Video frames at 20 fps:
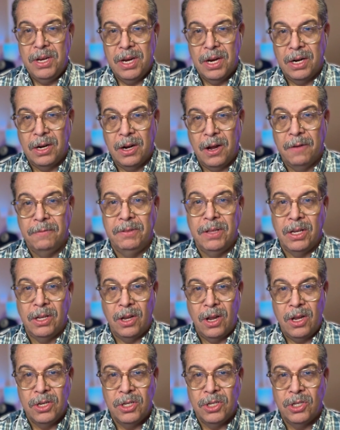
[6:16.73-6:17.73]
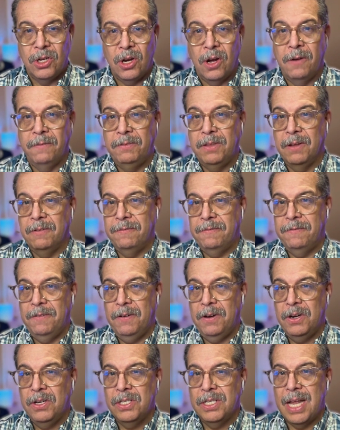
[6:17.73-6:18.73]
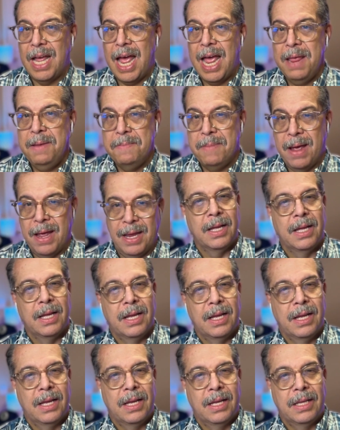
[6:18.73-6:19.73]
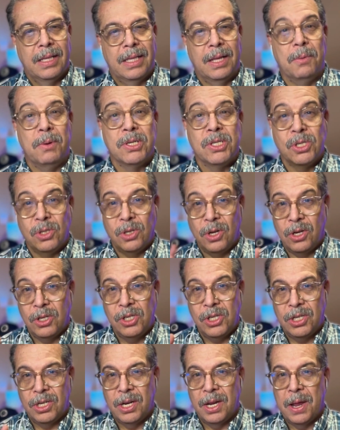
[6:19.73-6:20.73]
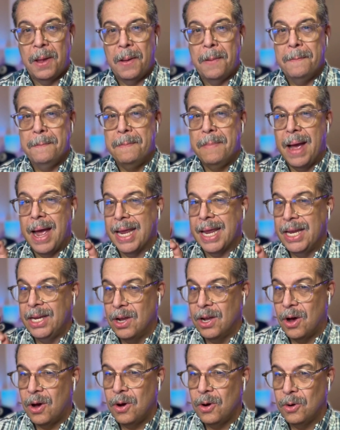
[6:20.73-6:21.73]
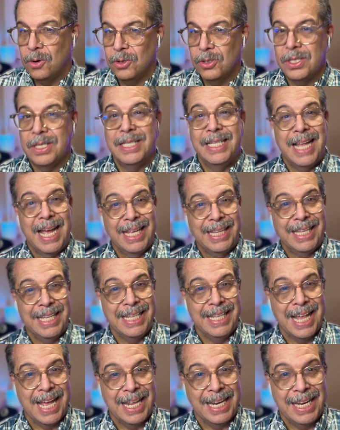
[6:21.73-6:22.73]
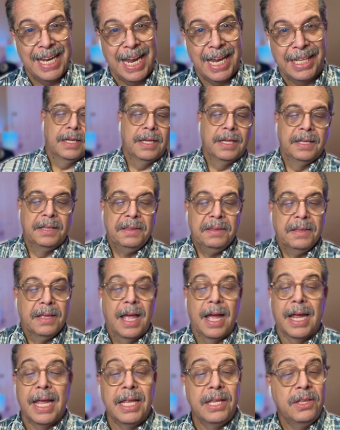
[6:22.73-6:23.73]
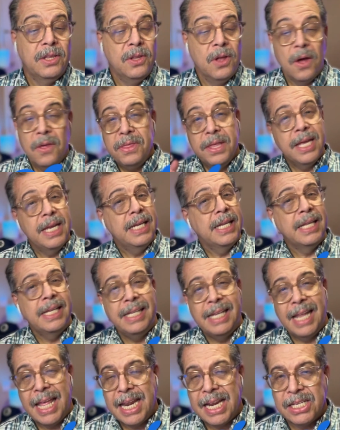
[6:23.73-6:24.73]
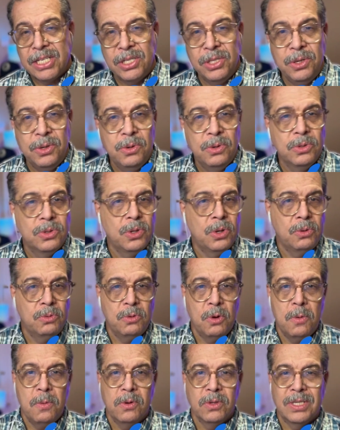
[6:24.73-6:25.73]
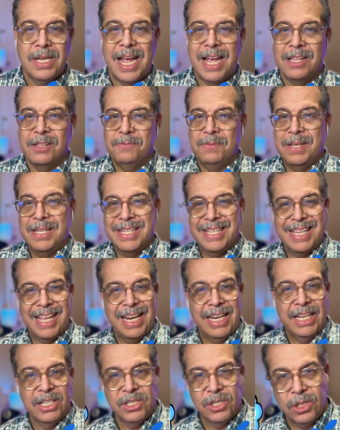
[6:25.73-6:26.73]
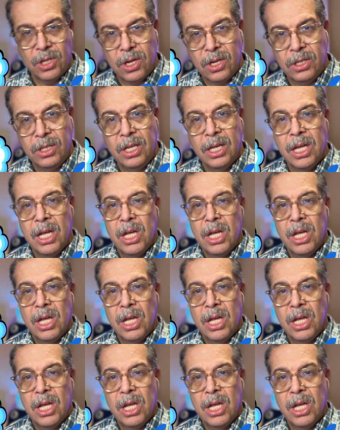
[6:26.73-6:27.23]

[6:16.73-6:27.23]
year of the launch of the first iMac that was launched back in August 1998. Again, nothing in the latest news or rumors has been set in stone,